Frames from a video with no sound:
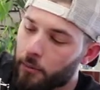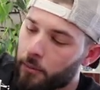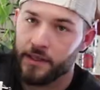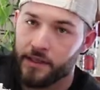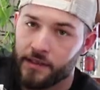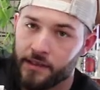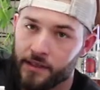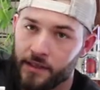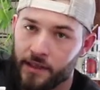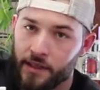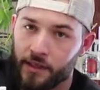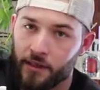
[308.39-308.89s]
You
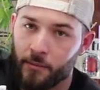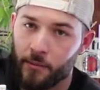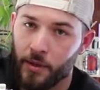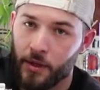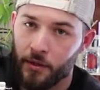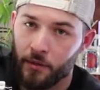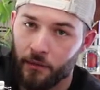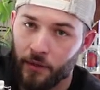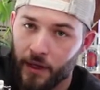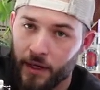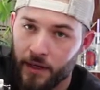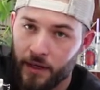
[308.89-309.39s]
can see in the
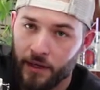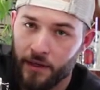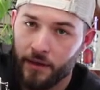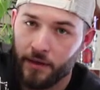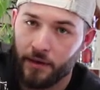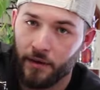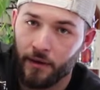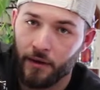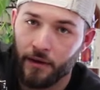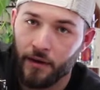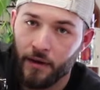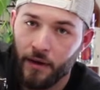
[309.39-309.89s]
middle right
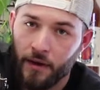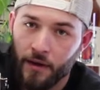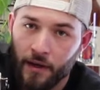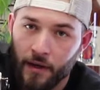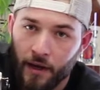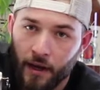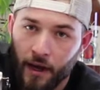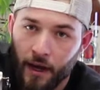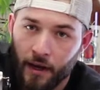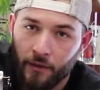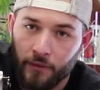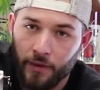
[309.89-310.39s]
here,
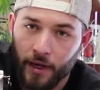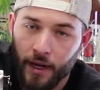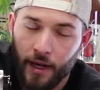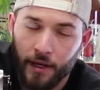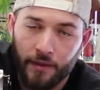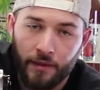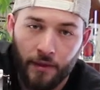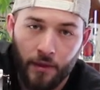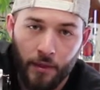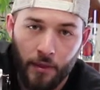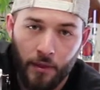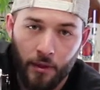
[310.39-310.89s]
I've
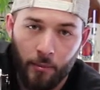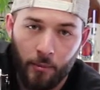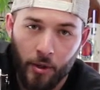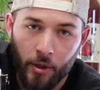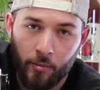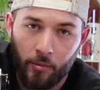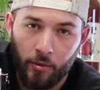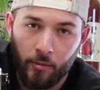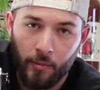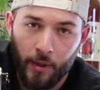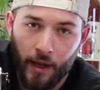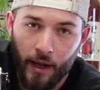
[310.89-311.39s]
got the
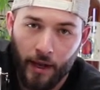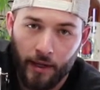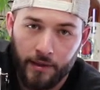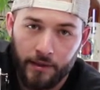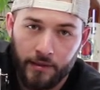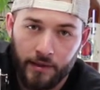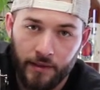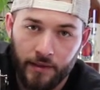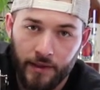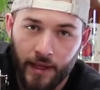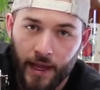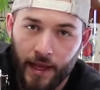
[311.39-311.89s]
bubble
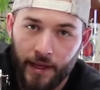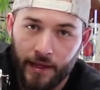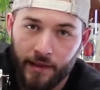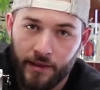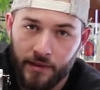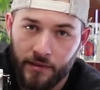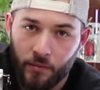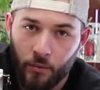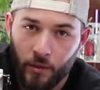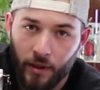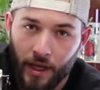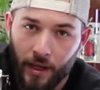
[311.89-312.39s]
box and that
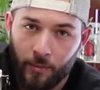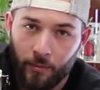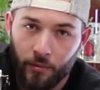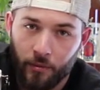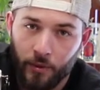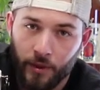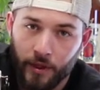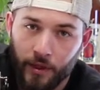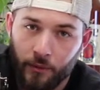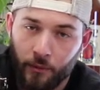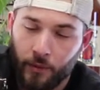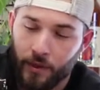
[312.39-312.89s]
is what I
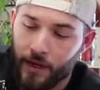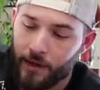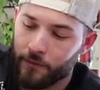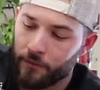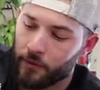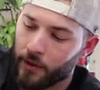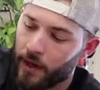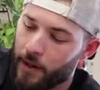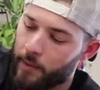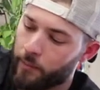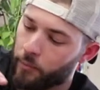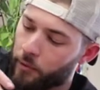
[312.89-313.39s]
bring
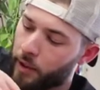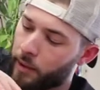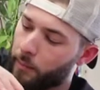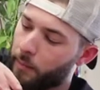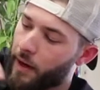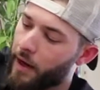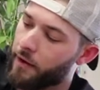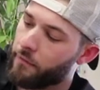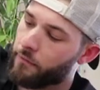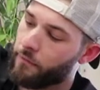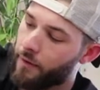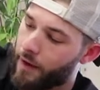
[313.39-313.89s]
whenever I bring
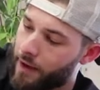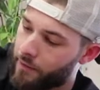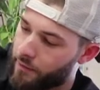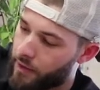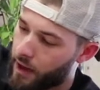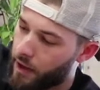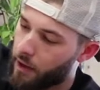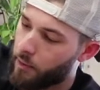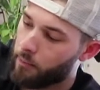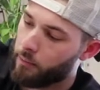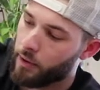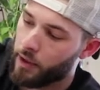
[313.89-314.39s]
my five
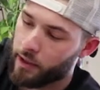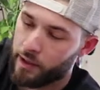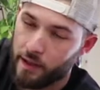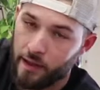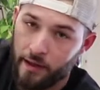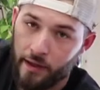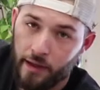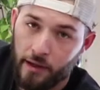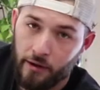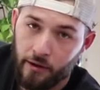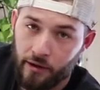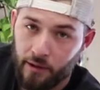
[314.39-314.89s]
gallon
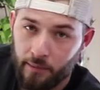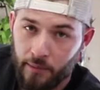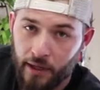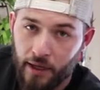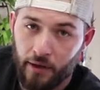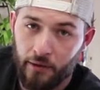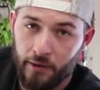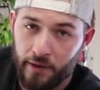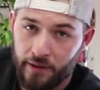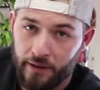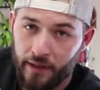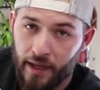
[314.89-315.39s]
bucket here and I'm
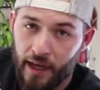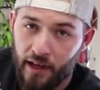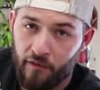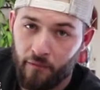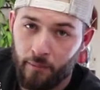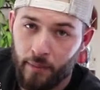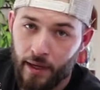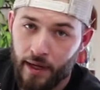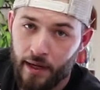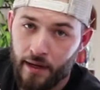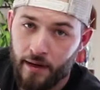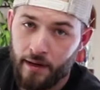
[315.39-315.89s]
carrying
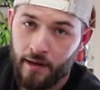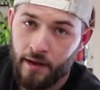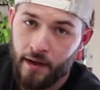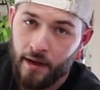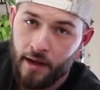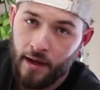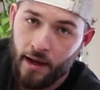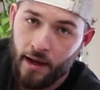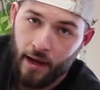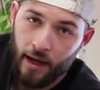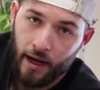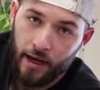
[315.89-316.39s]
live bait.
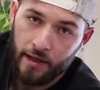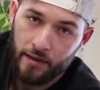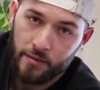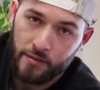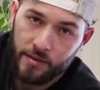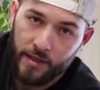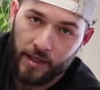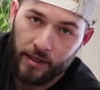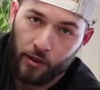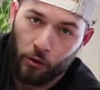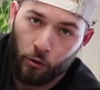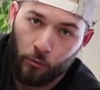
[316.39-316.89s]
I
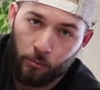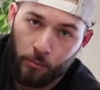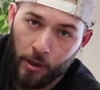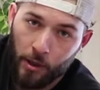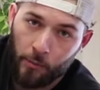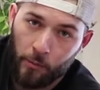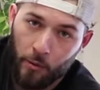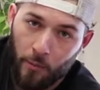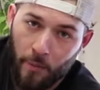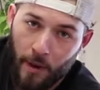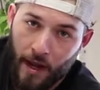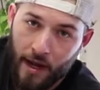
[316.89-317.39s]
use that little
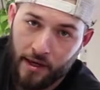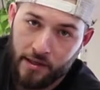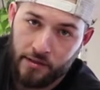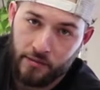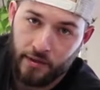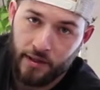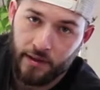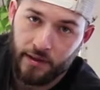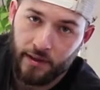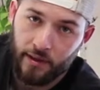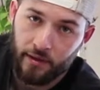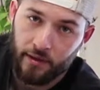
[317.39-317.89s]
bubble
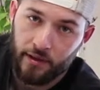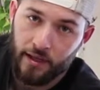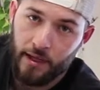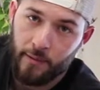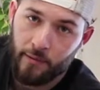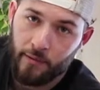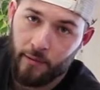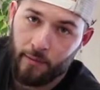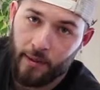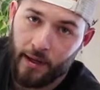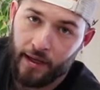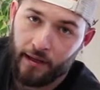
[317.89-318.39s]
box right there to
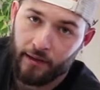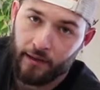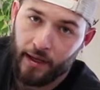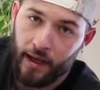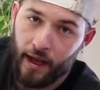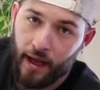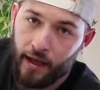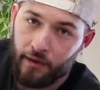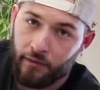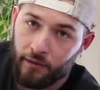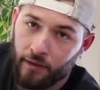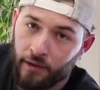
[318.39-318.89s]
keep the bait
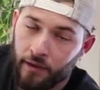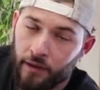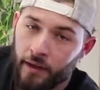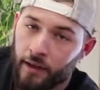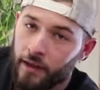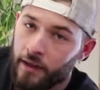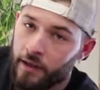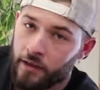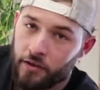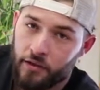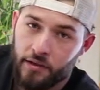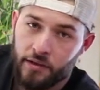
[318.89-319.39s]
alive and
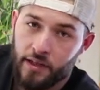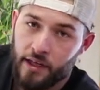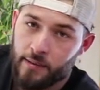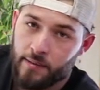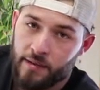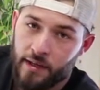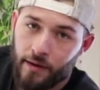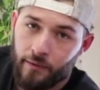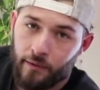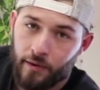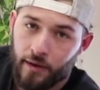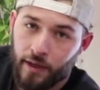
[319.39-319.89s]
just
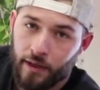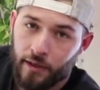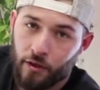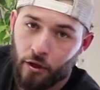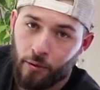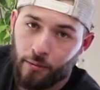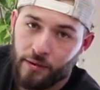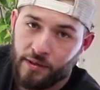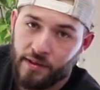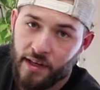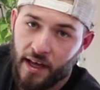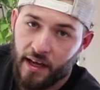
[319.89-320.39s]
keeps everything
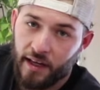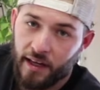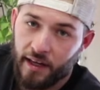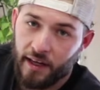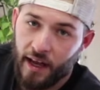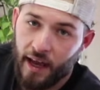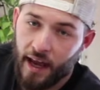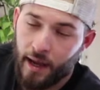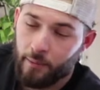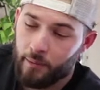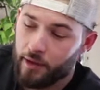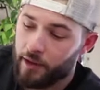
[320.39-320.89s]
copacetic
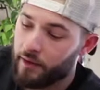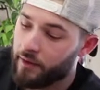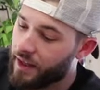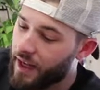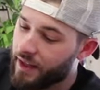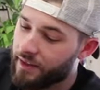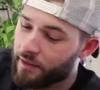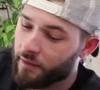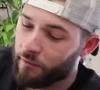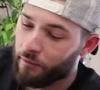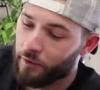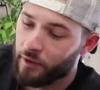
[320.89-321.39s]
and happy.
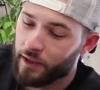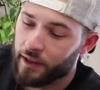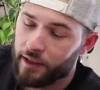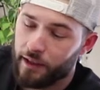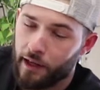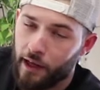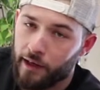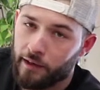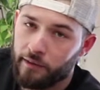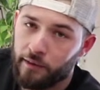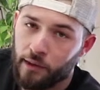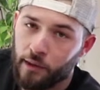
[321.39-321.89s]
That's a really
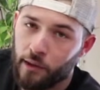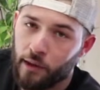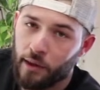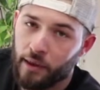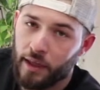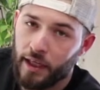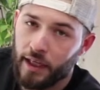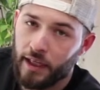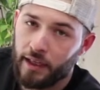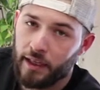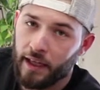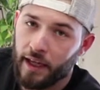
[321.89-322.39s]
nice little
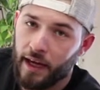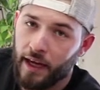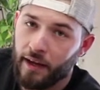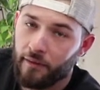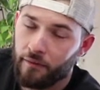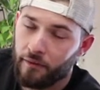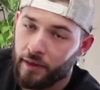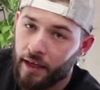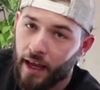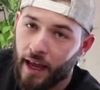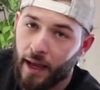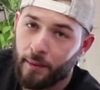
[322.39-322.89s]
thing that
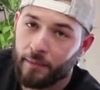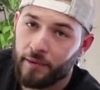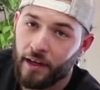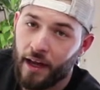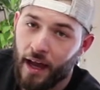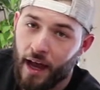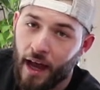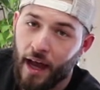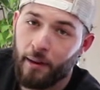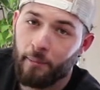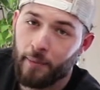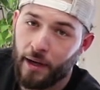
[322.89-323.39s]
I've kept
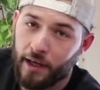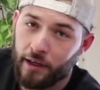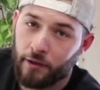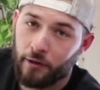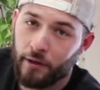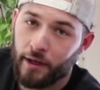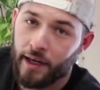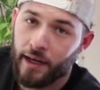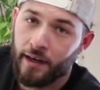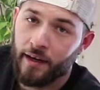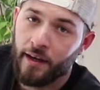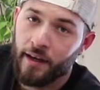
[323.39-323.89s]
on my
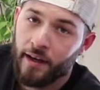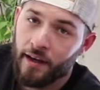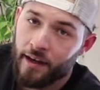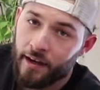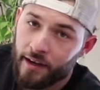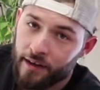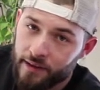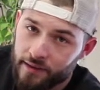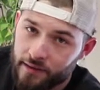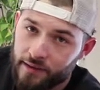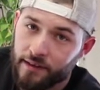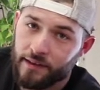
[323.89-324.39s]
crate
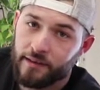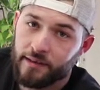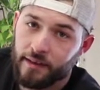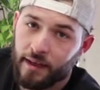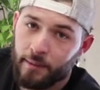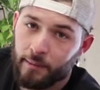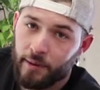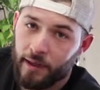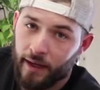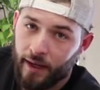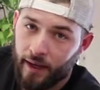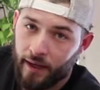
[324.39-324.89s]
since
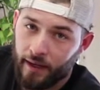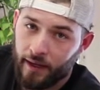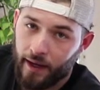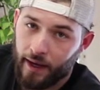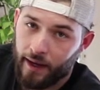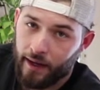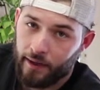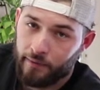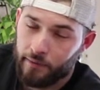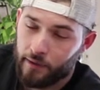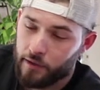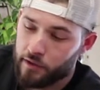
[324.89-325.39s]
I began
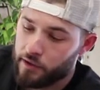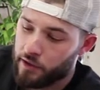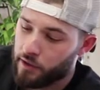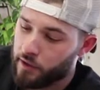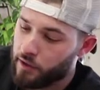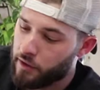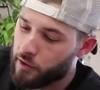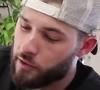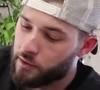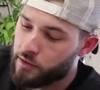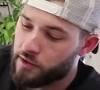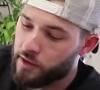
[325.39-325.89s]
kayak
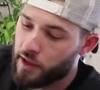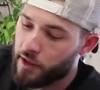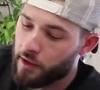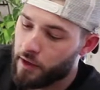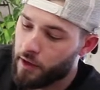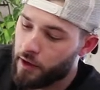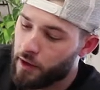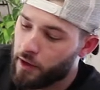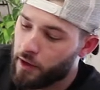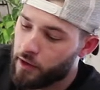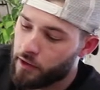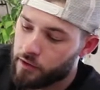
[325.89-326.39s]
fishing. Used
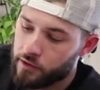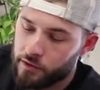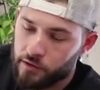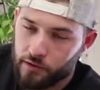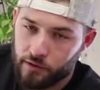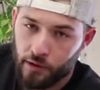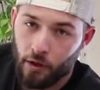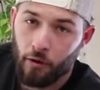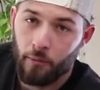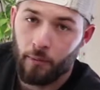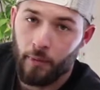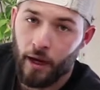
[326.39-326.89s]
it
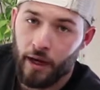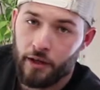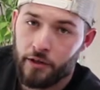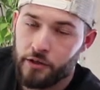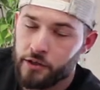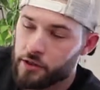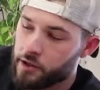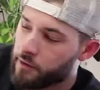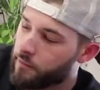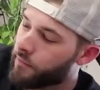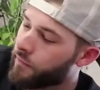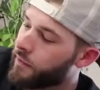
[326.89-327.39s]
so
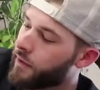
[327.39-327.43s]
much.